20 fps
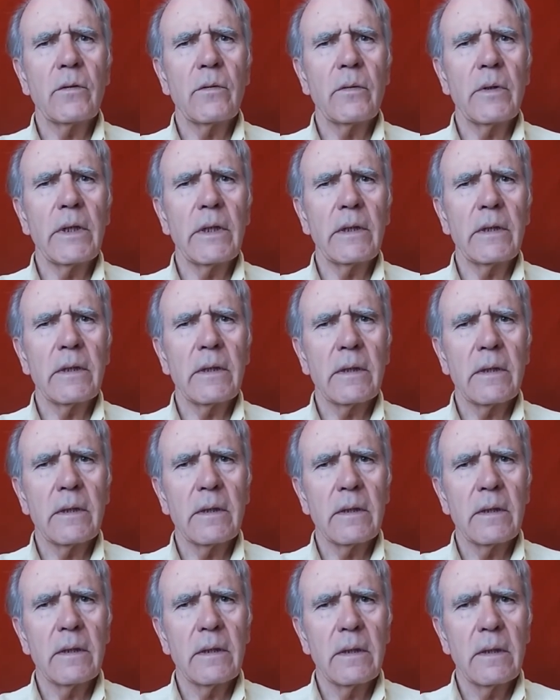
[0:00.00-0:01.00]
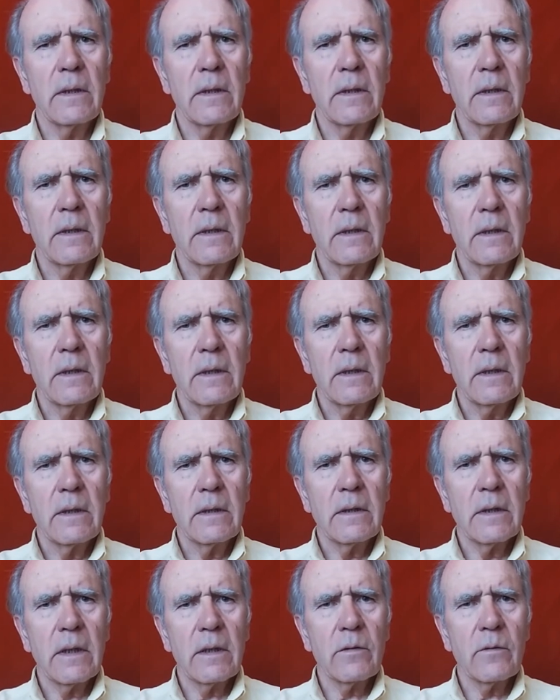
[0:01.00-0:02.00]
to it
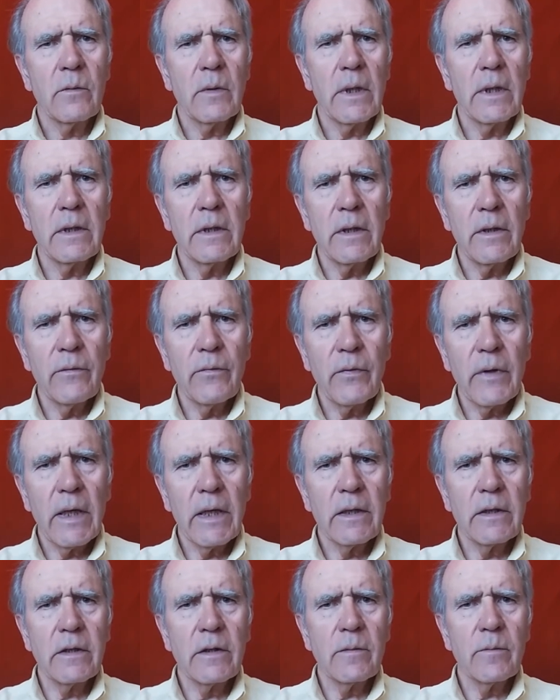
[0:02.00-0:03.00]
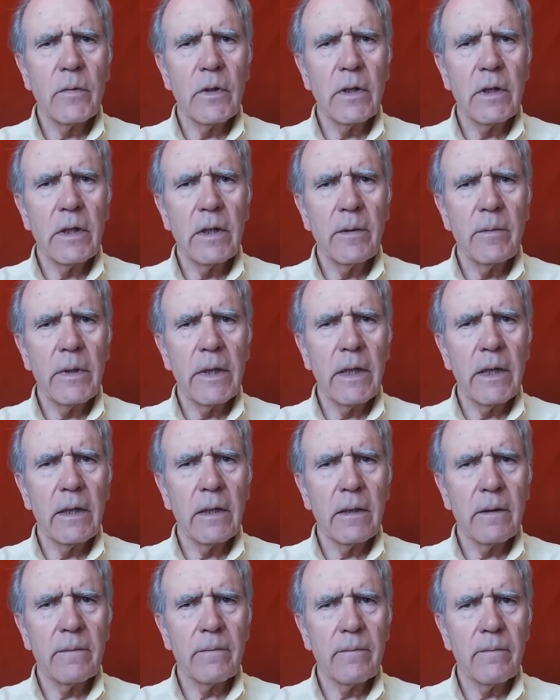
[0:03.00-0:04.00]
that one defines bodily
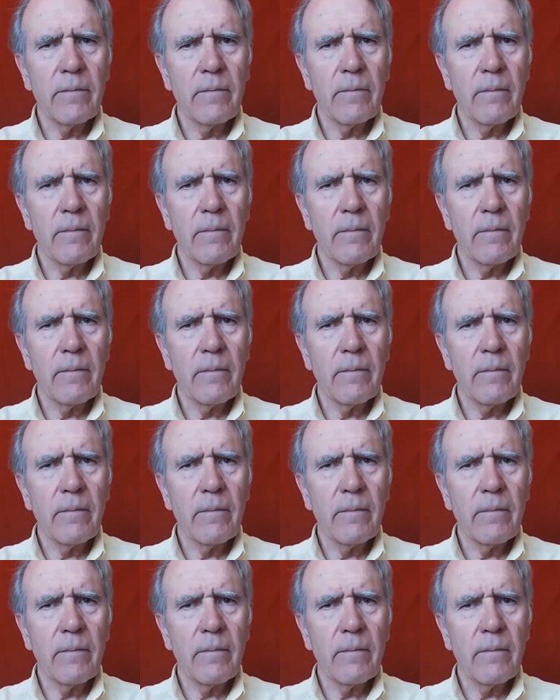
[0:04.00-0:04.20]
being.